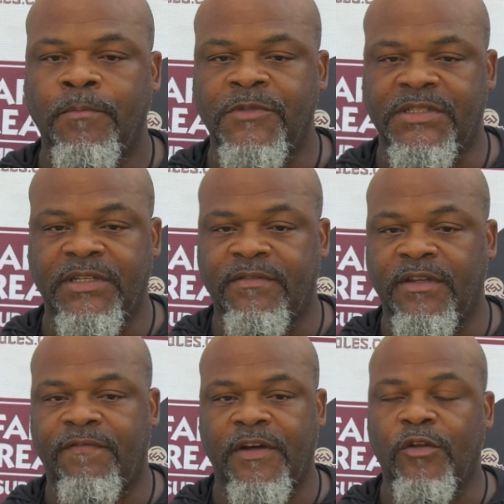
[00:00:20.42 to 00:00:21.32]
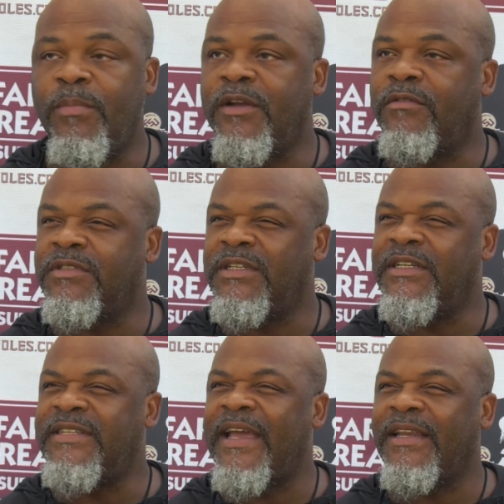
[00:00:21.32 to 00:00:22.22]
just the fundamentals and
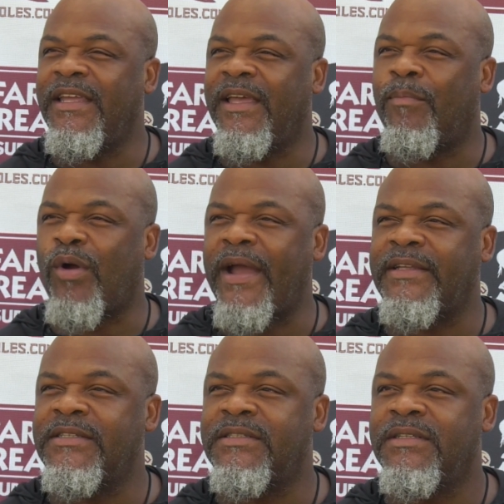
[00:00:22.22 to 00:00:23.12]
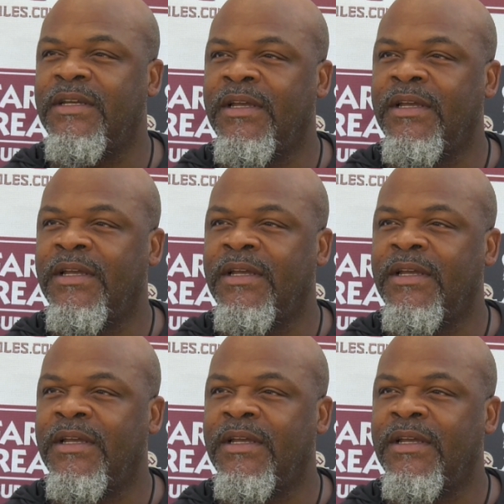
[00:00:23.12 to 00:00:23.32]
the technique at practice,